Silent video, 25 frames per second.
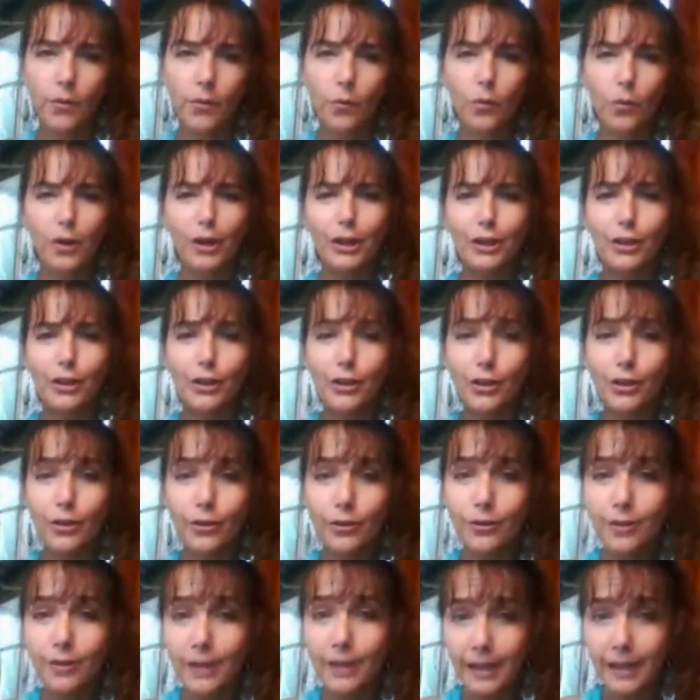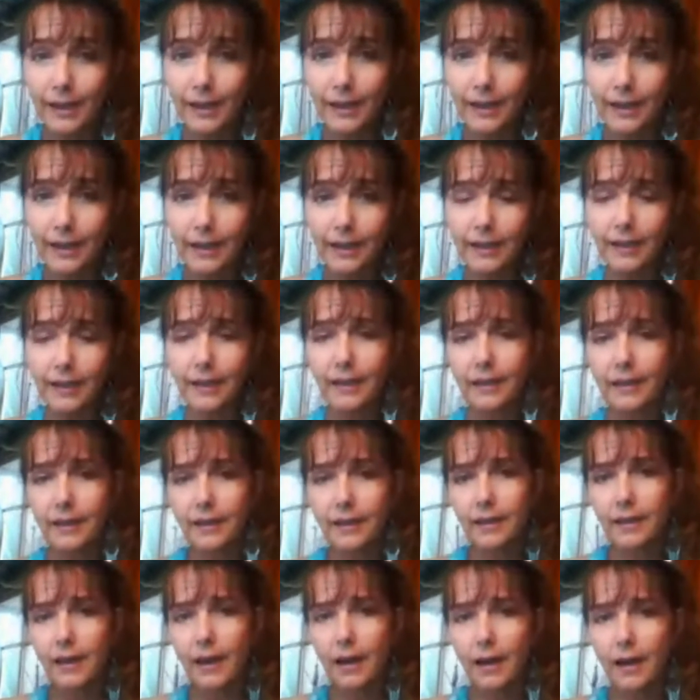what you need,
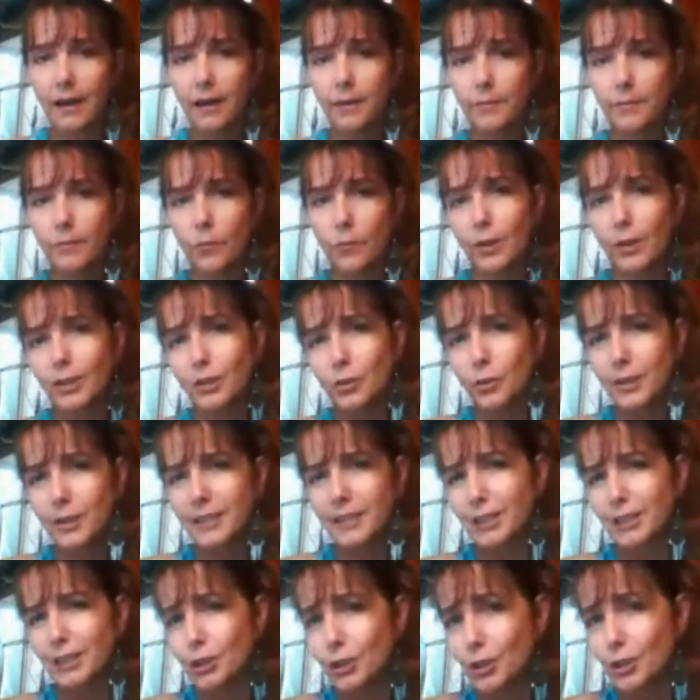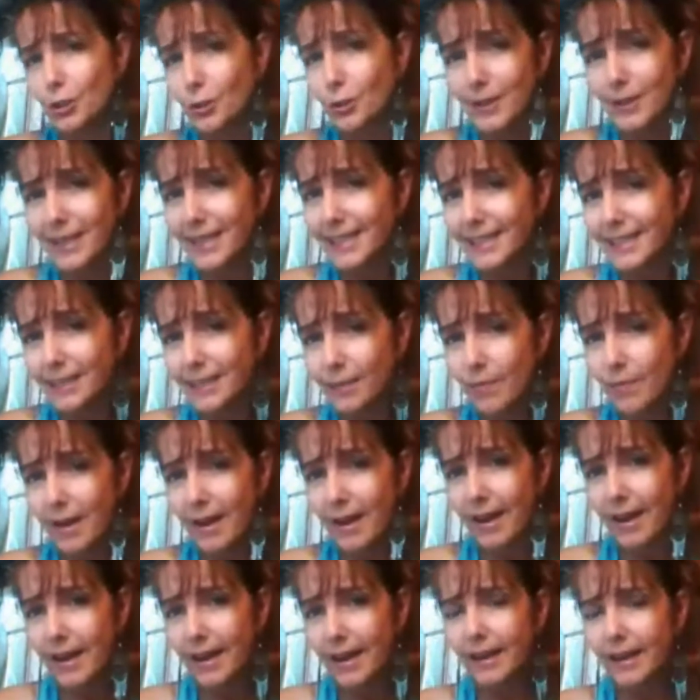what choices you need to
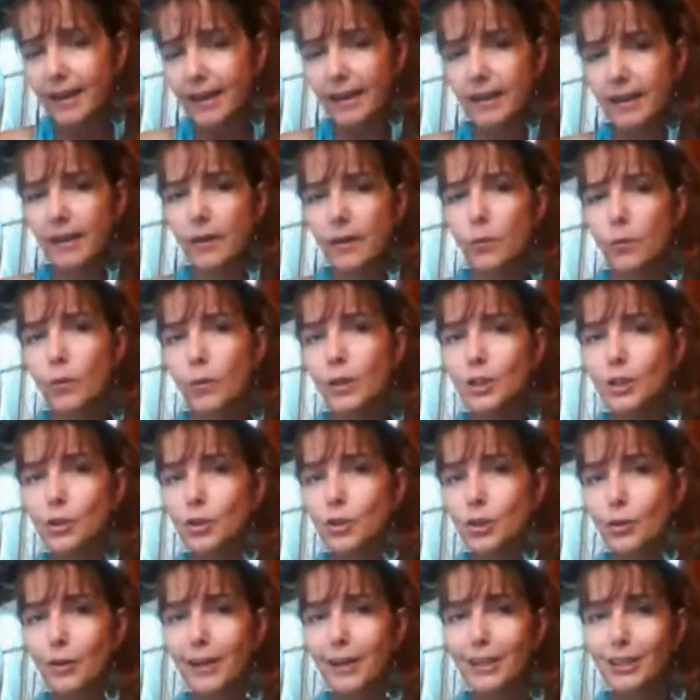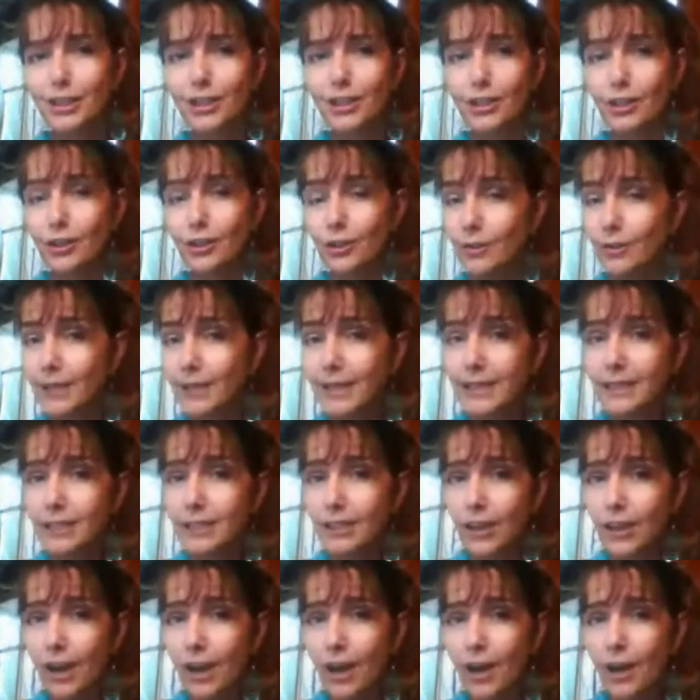make, which direction you need
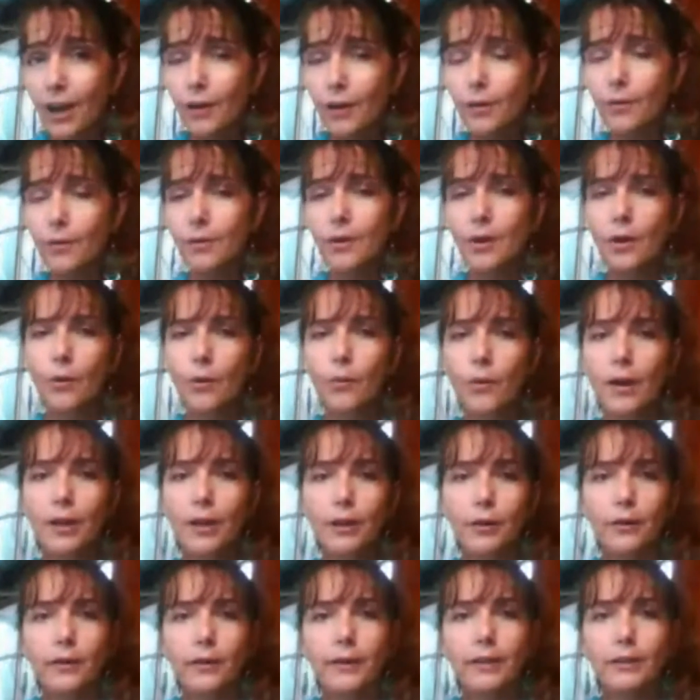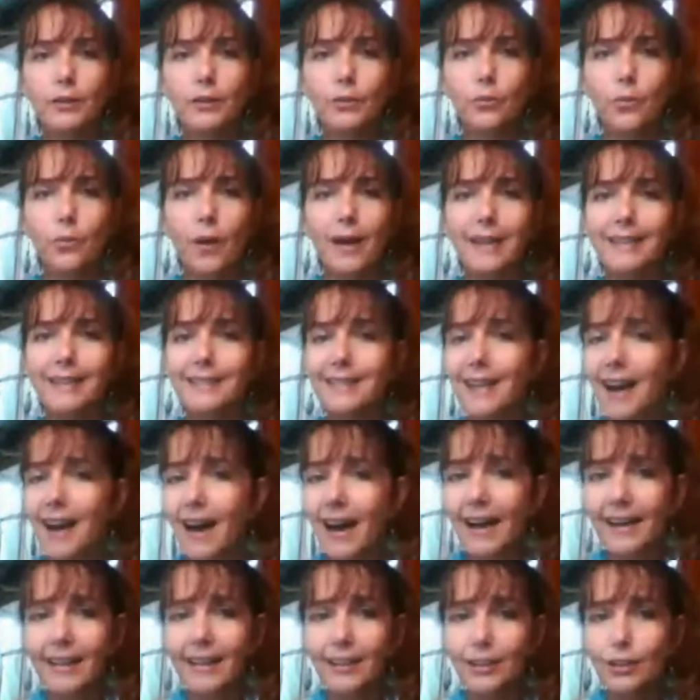to go, whether it's what
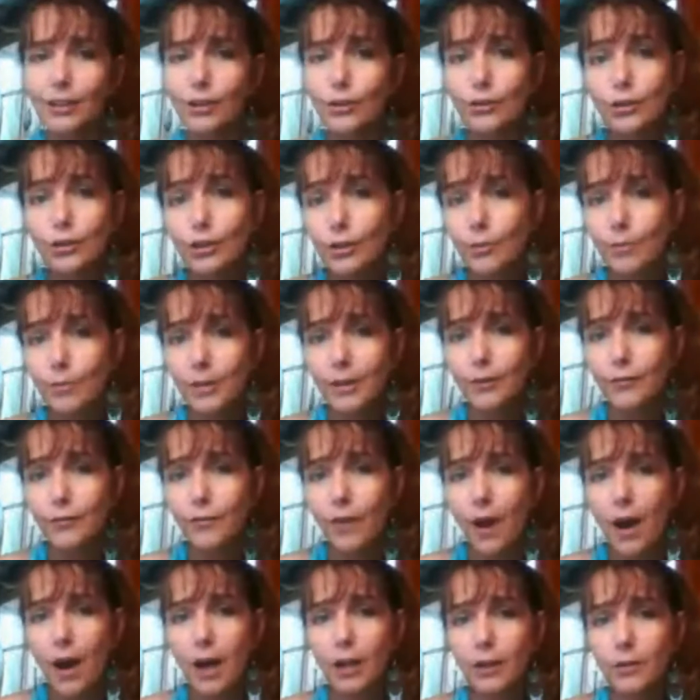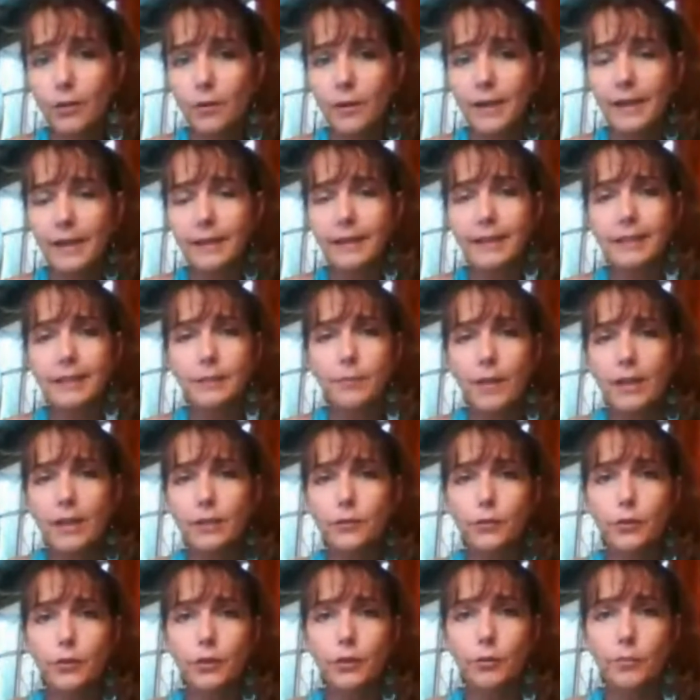diet you should be following that's
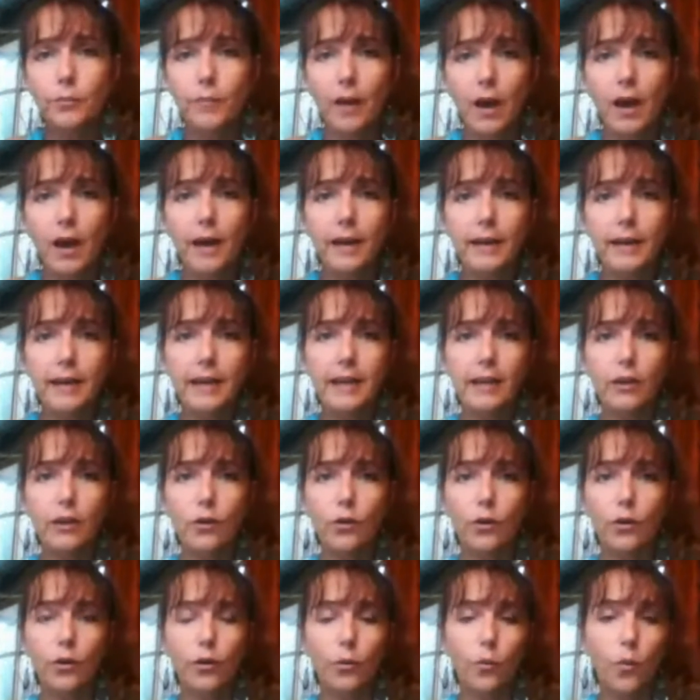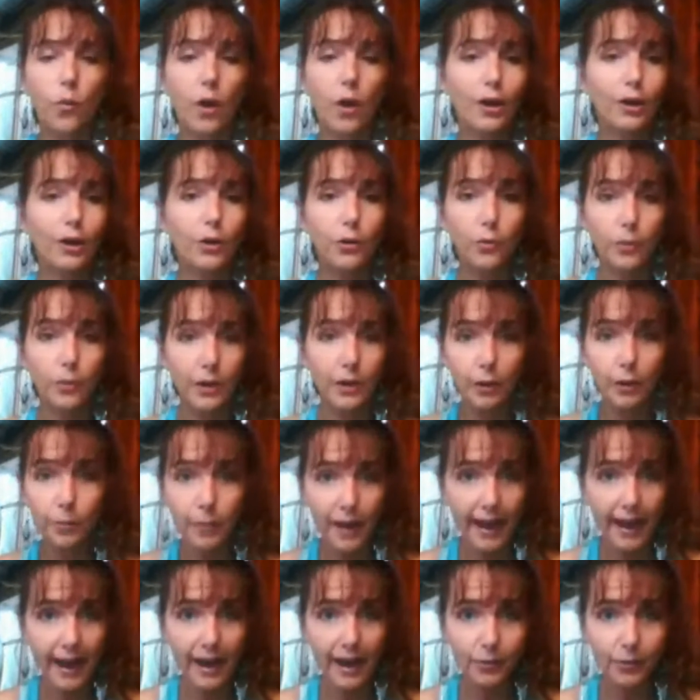best for your body, or what career
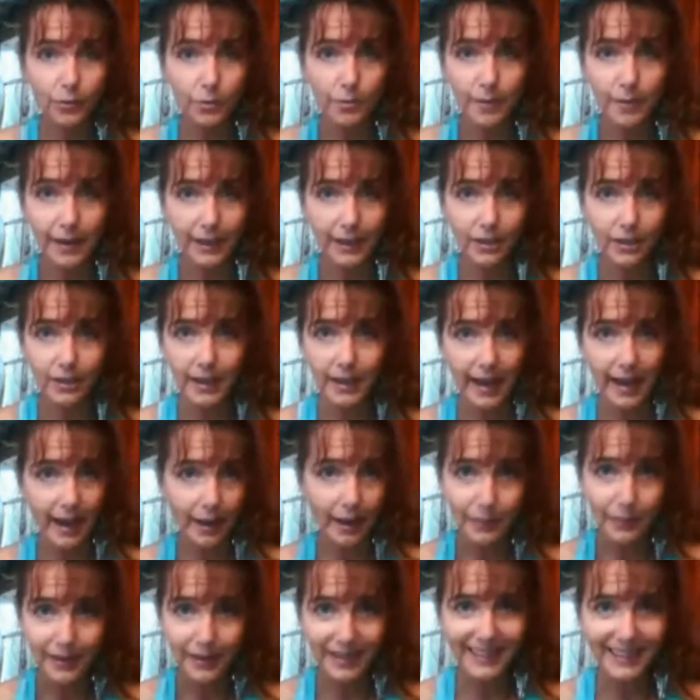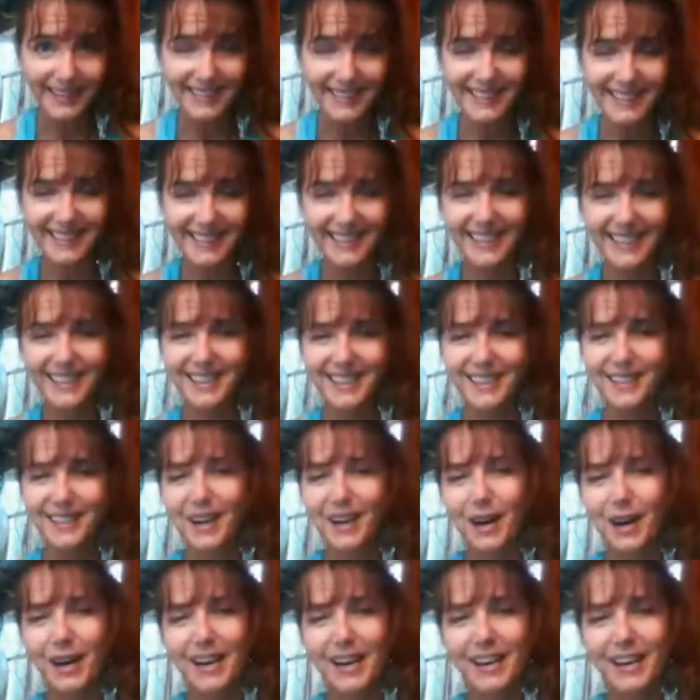path will make you the happiest?
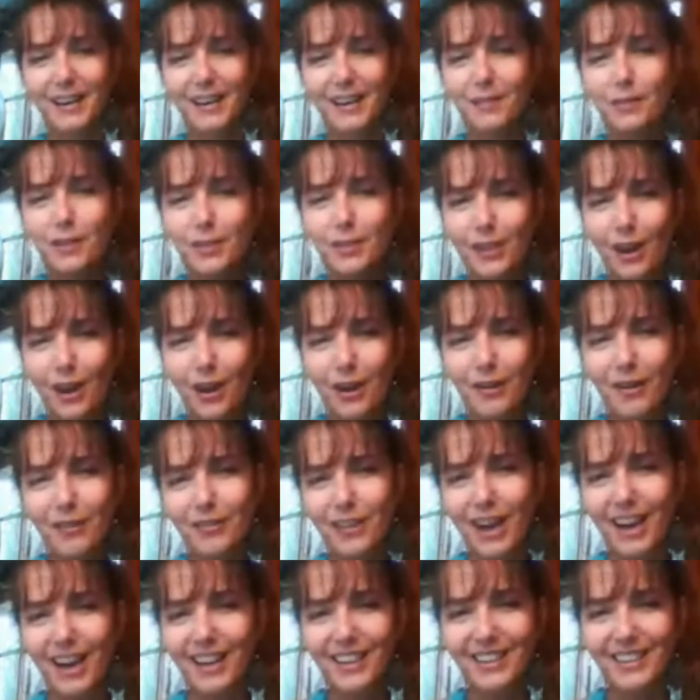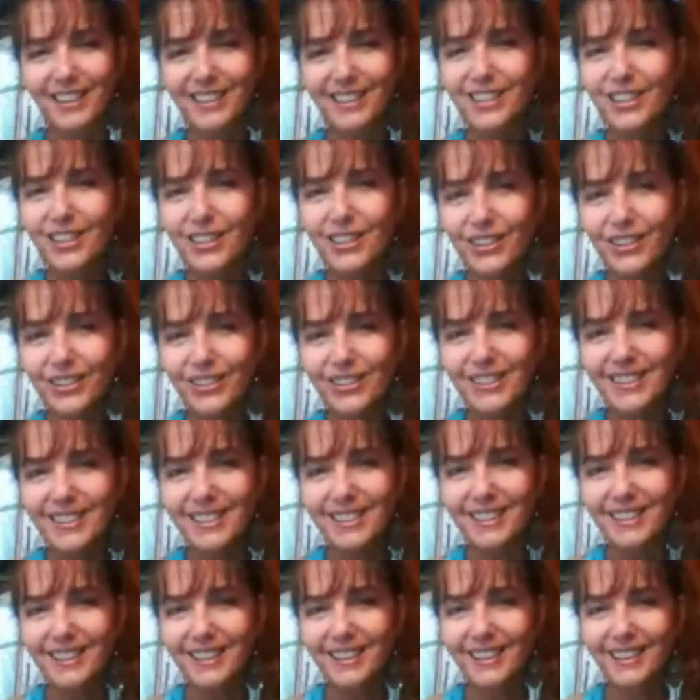If so, I've got good news.